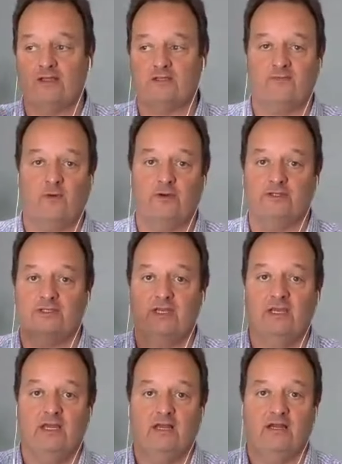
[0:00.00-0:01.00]
as far as
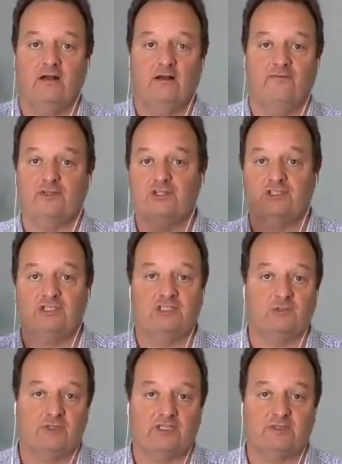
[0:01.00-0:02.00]

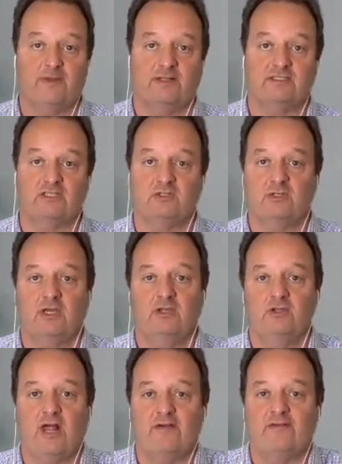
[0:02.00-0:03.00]
efficiencies with expenses.
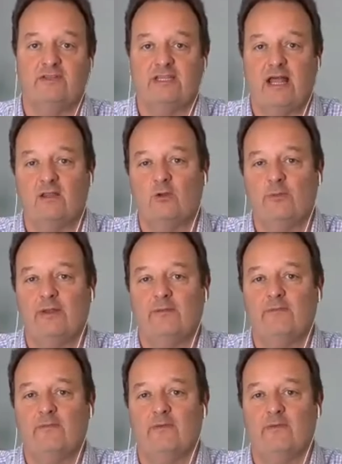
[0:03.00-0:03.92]
Can you dive into that a little bit?